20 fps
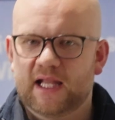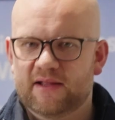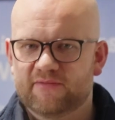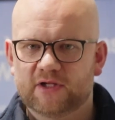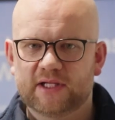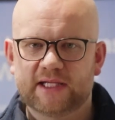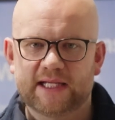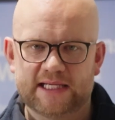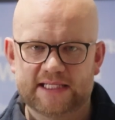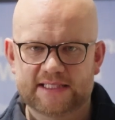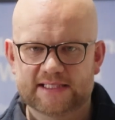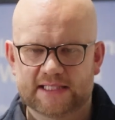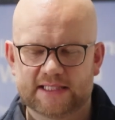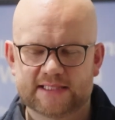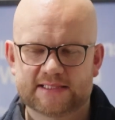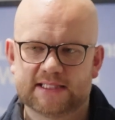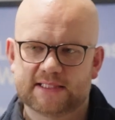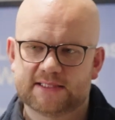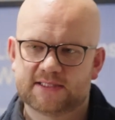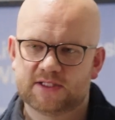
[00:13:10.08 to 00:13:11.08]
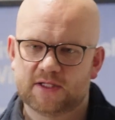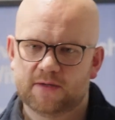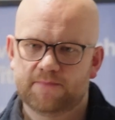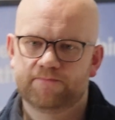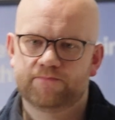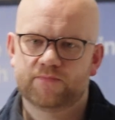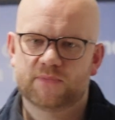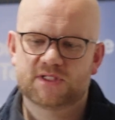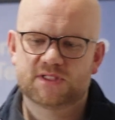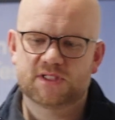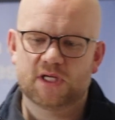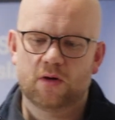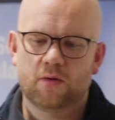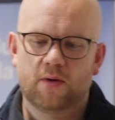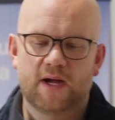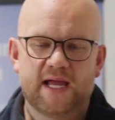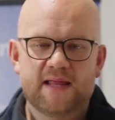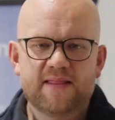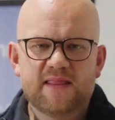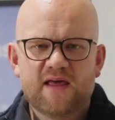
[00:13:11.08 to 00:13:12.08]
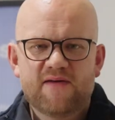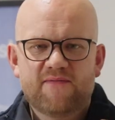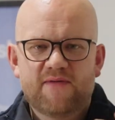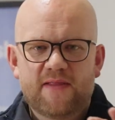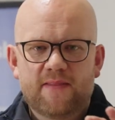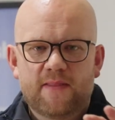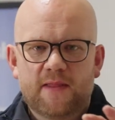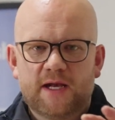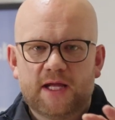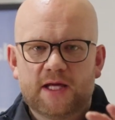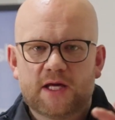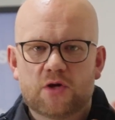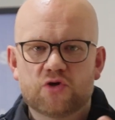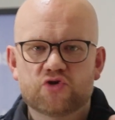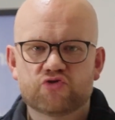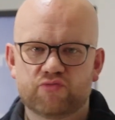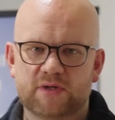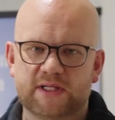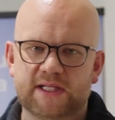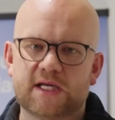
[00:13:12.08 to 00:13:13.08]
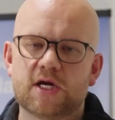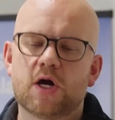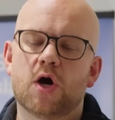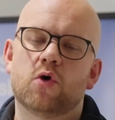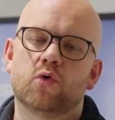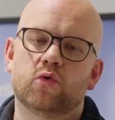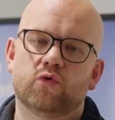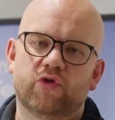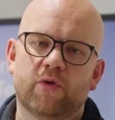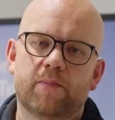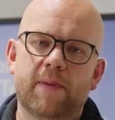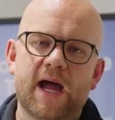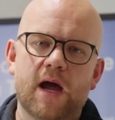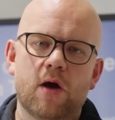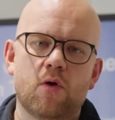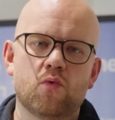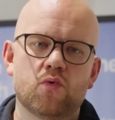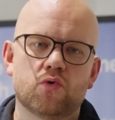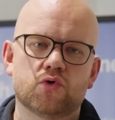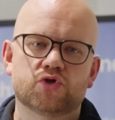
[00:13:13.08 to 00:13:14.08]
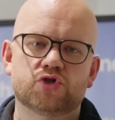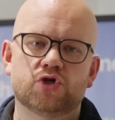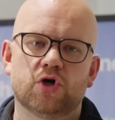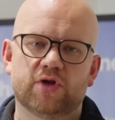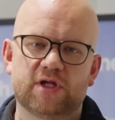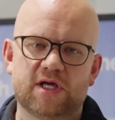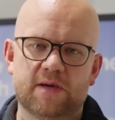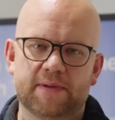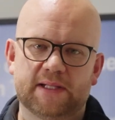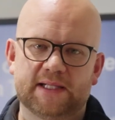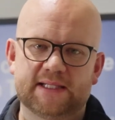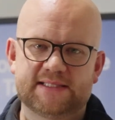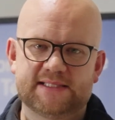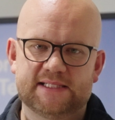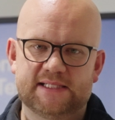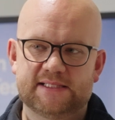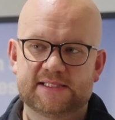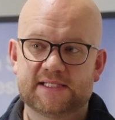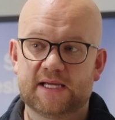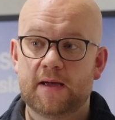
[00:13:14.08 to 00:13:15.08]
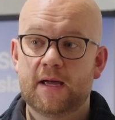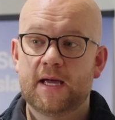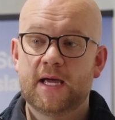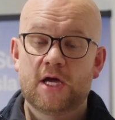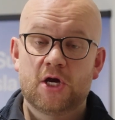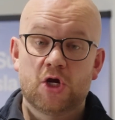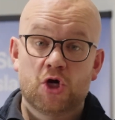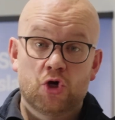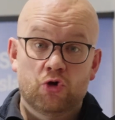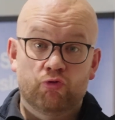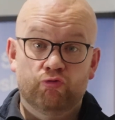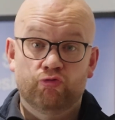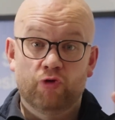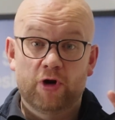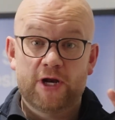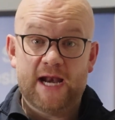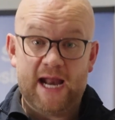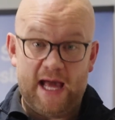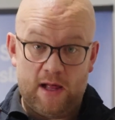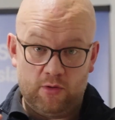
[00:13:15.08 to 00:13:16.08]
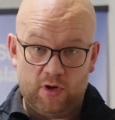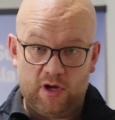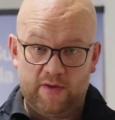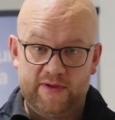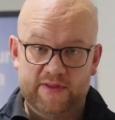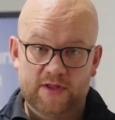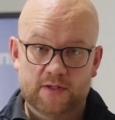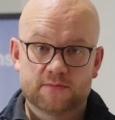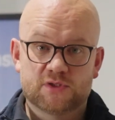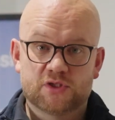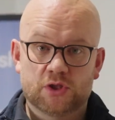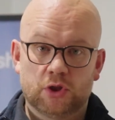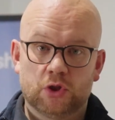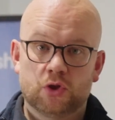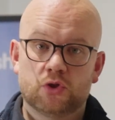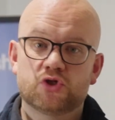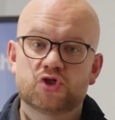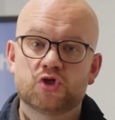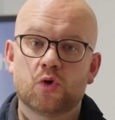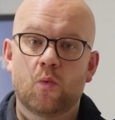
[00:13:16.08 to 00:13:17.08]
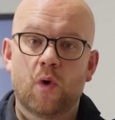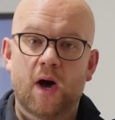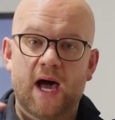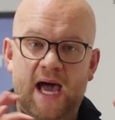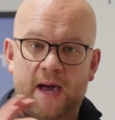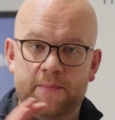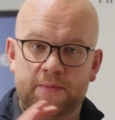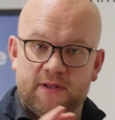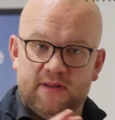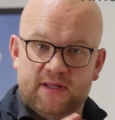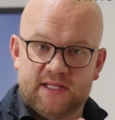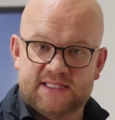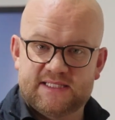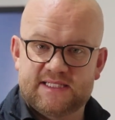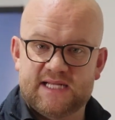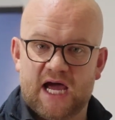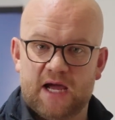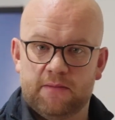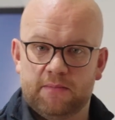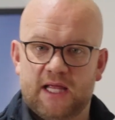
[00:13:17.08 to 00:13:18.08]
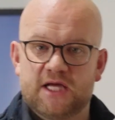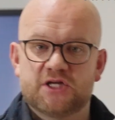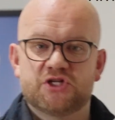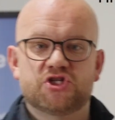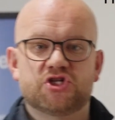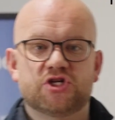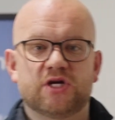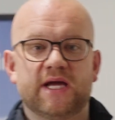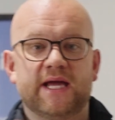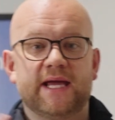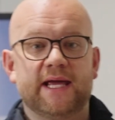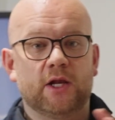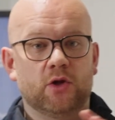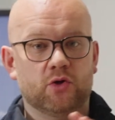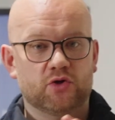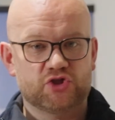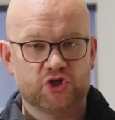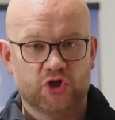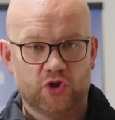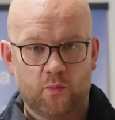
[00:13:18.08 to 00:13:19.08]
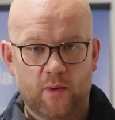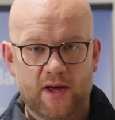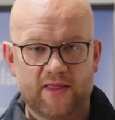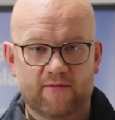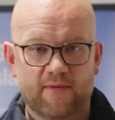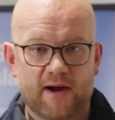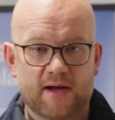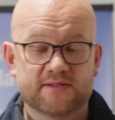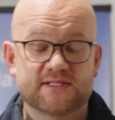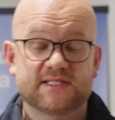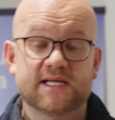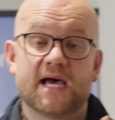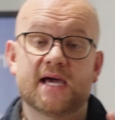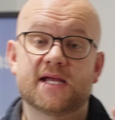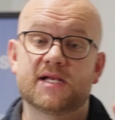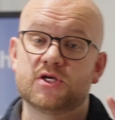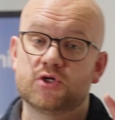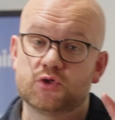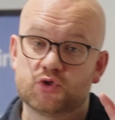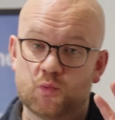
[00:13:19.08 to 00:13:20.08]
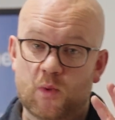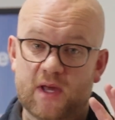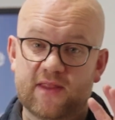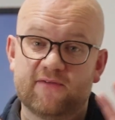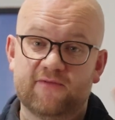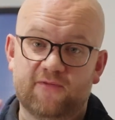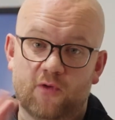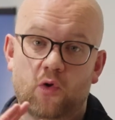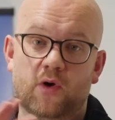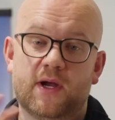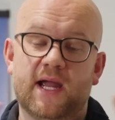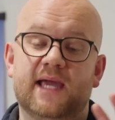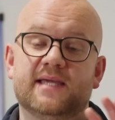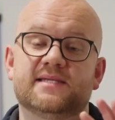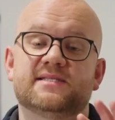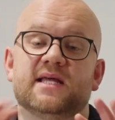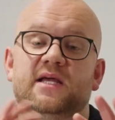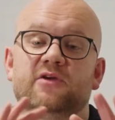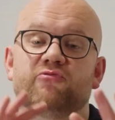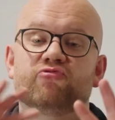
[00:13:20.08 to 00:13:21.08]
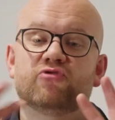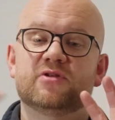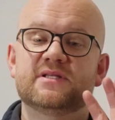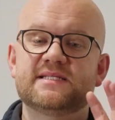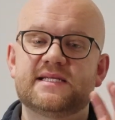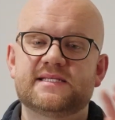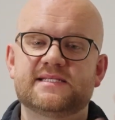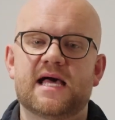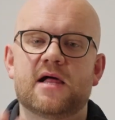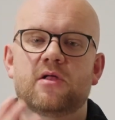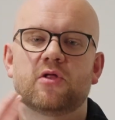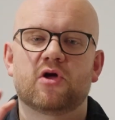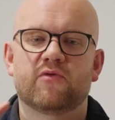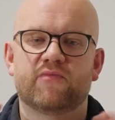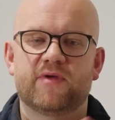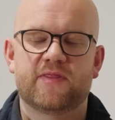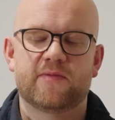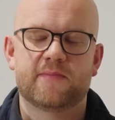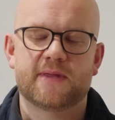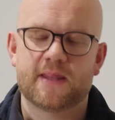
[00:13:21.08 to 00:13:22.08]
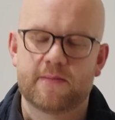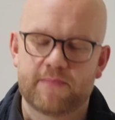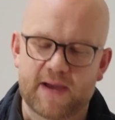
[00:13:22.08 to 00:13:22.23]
level heating system. So in the event that it goes really cold, the Powerwall's got the ability to run an algorithm. So it looks at what happened this time last year, it looks at the weather outside, it does weather forecasting, runs this algorithm in the